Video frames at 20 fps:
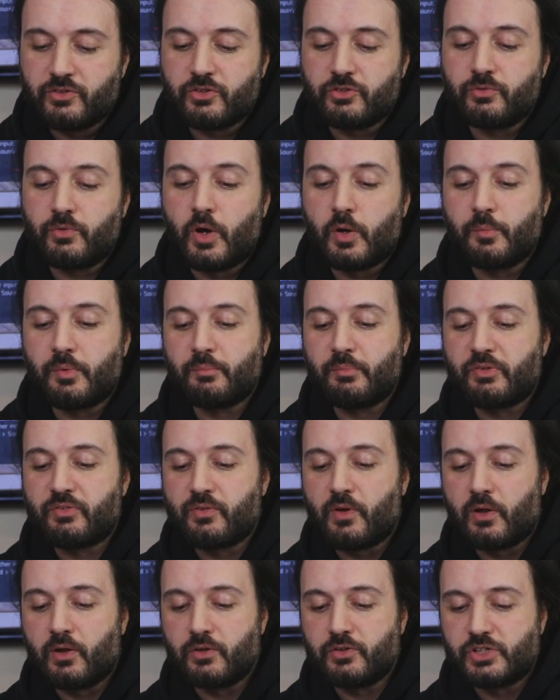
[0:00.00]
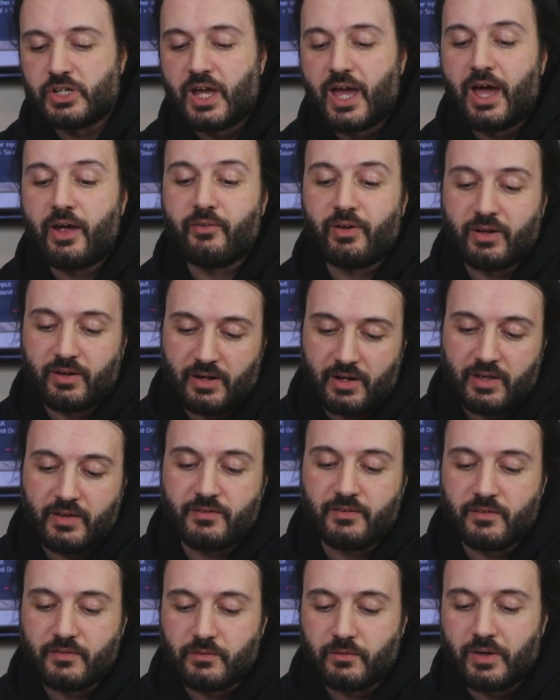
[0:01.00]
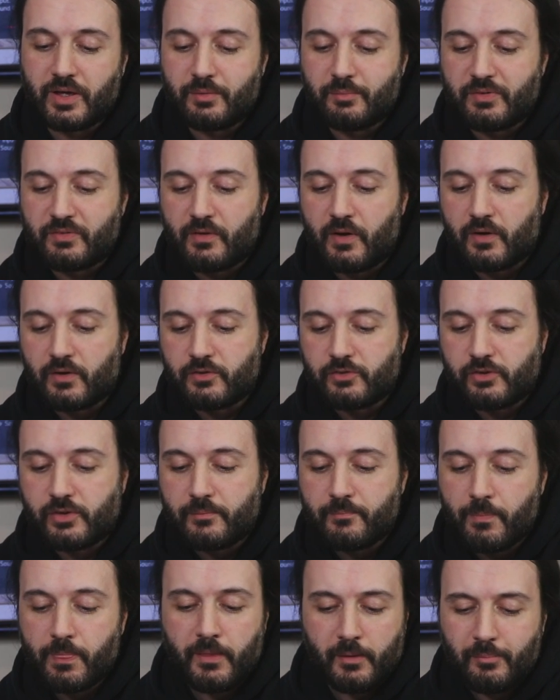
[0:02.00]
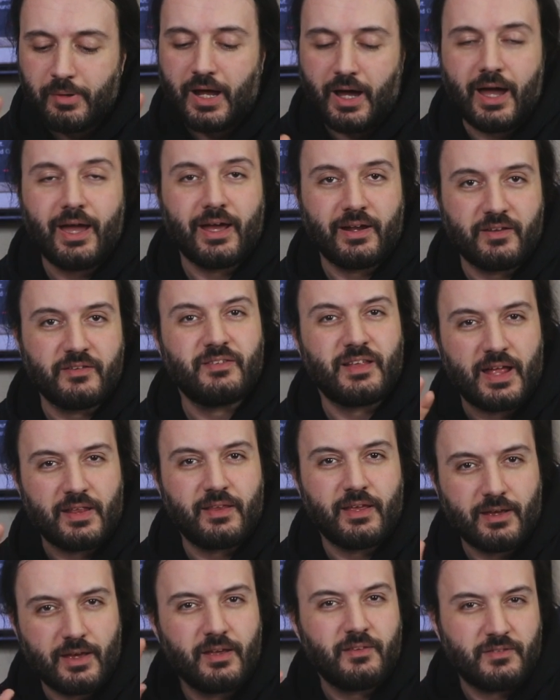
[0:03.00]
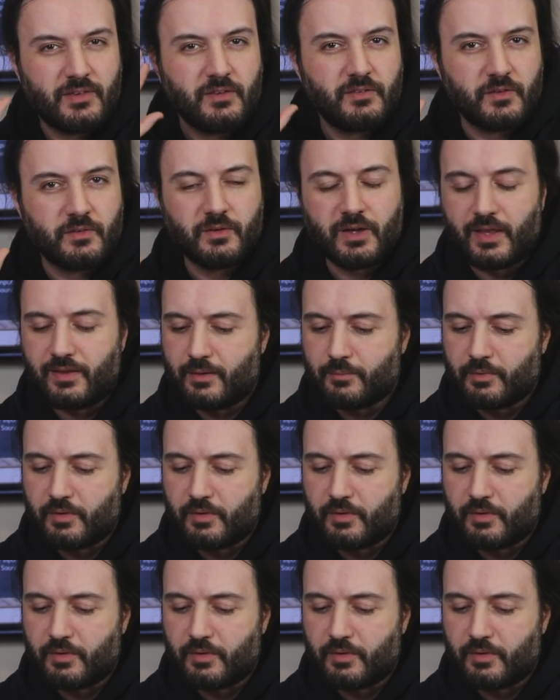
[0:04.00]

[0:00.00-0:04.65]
is Roman mythology. Heracles is Greek mythology. But I understand it. It's easy to get them